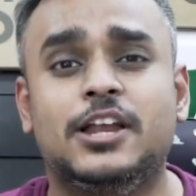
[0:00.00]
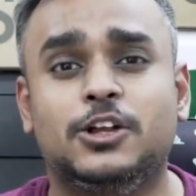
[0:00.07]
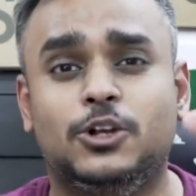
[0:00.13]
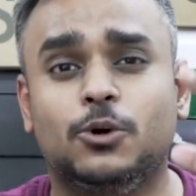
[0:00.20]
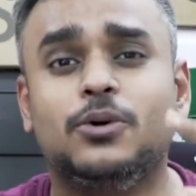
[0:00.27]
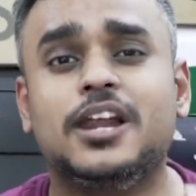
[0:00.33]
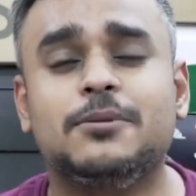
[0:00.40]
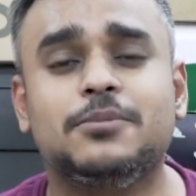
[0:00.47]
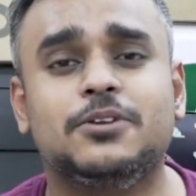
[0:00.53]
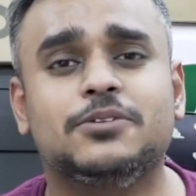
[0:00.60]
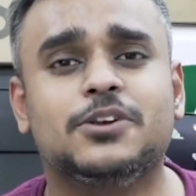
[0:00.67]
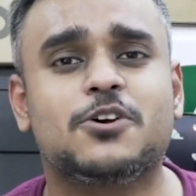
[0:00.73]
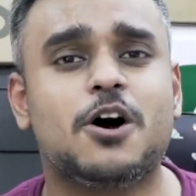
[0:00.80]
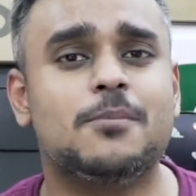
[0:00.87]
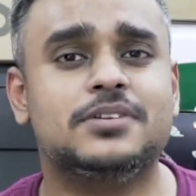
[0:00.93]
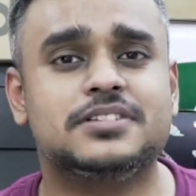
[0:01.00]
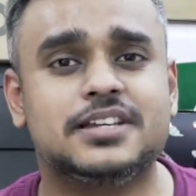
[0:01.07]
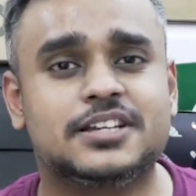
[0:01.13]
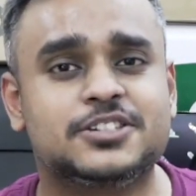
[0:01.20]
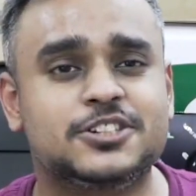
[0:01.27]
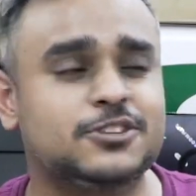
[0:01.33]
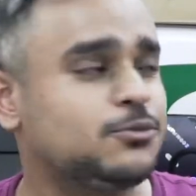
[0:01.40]
Do let me know in the comment
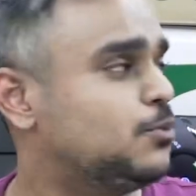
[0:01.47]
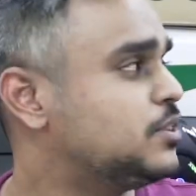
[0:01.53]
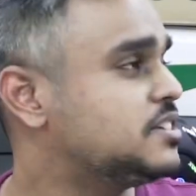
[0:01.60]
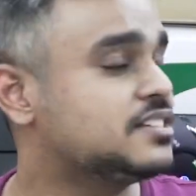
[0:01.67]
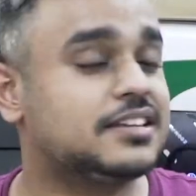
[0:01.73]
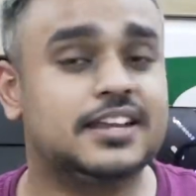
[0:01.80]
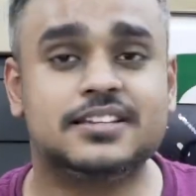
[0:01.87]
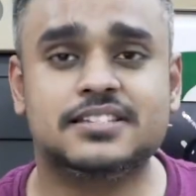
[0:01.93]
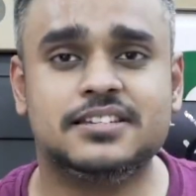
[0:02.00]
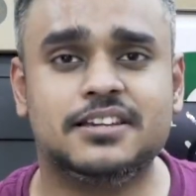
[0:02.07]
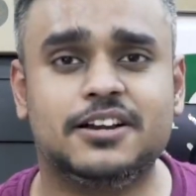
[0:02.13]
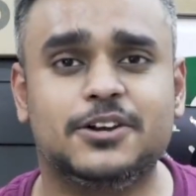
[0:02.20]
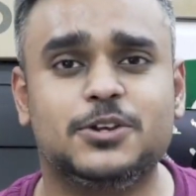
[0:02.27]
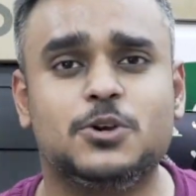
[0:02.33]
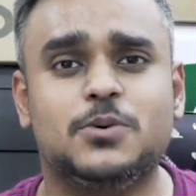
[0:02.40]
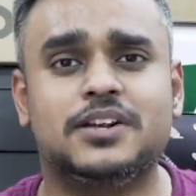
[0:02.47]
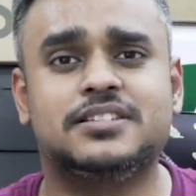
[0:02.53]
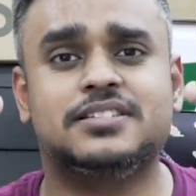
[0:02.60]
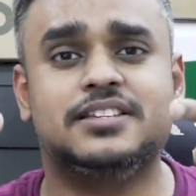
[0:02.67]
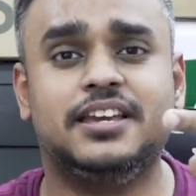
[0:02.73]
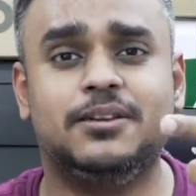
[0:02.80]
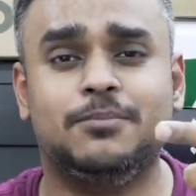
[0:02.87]
section which is the next sneaker you want to
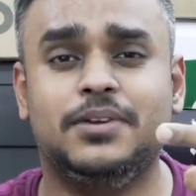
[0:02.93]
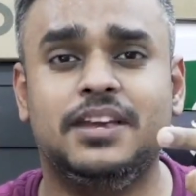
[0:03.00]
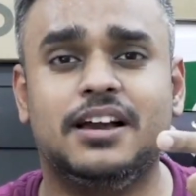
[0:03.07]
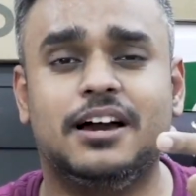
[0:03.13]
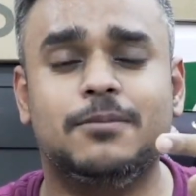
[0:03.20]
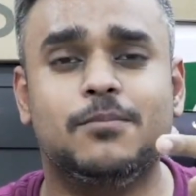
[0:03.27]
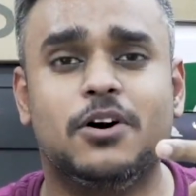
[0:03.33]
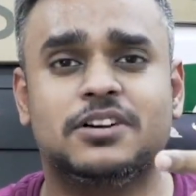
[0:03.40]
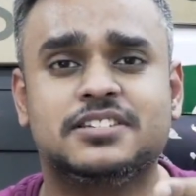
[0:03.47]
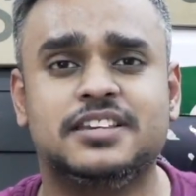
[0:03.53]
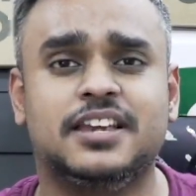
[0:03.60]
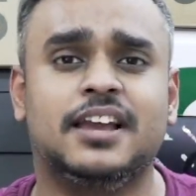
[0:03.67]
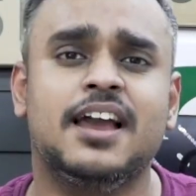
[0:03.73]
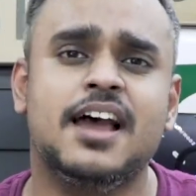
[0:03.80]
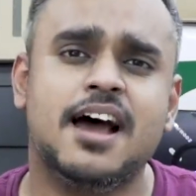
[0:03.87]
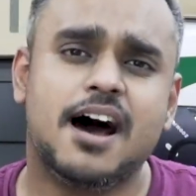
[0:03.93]
see me unboxing.